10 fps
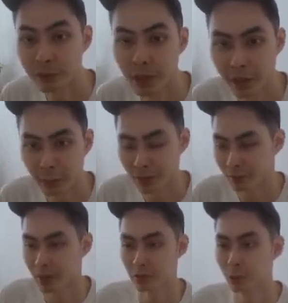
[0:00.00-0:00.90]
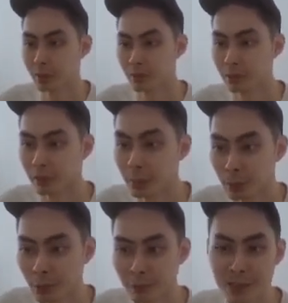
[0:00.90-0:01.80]
recap here, right? So when we
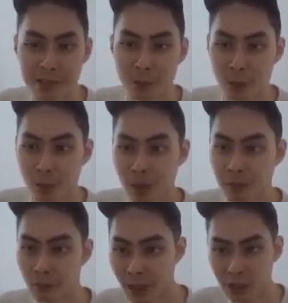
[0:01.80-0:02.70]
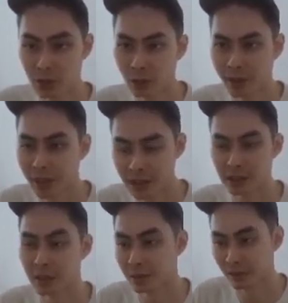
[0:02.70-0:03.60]
import ResNet 101, we're really just calling an
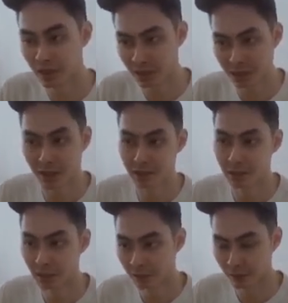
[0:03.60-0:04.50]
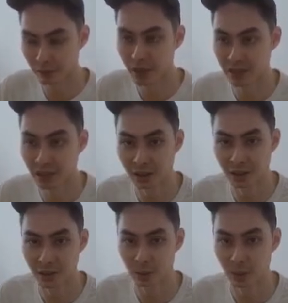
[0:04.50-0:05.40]
instance of this class, of the ResNet
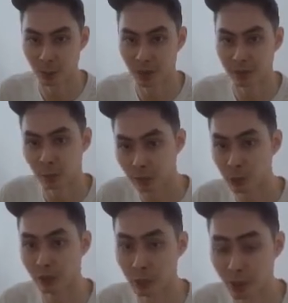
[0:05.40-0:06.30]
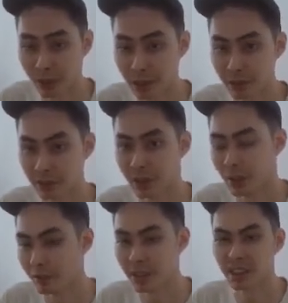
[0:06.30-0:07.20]
class 101 with 101 layers.
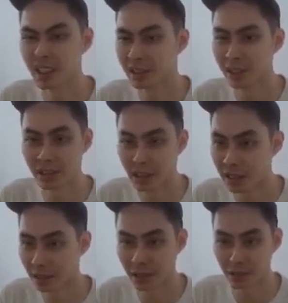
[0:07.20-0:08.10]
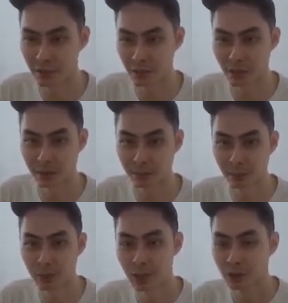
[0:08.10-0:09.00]
ResNet 18 has 18 layers, for
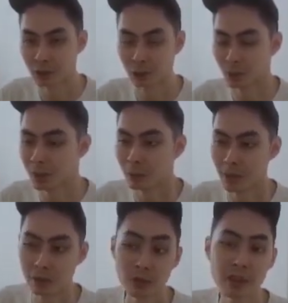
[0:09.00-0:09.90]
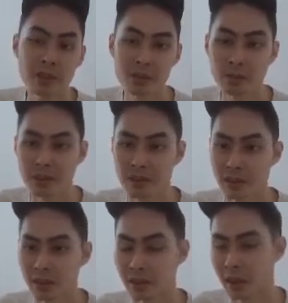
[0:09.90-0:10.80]
example. So when you hear somebody say
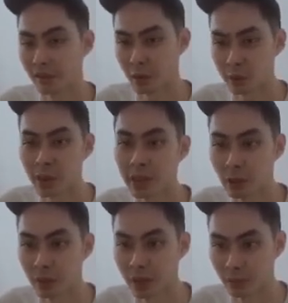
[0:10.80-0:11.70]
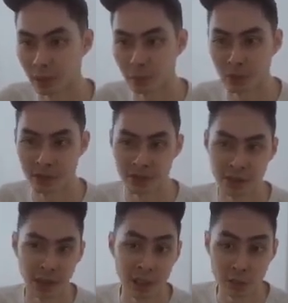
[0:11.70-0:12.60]
that they have a trained neural network versus
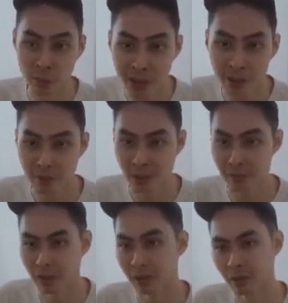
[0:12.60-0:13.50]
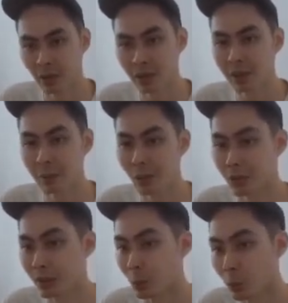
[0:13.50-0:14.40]
an untrained neural network, they're talking about
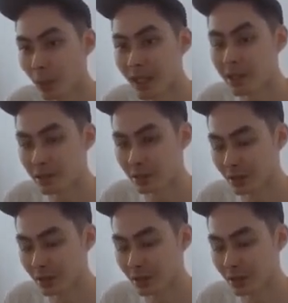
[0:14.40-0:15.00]
the weights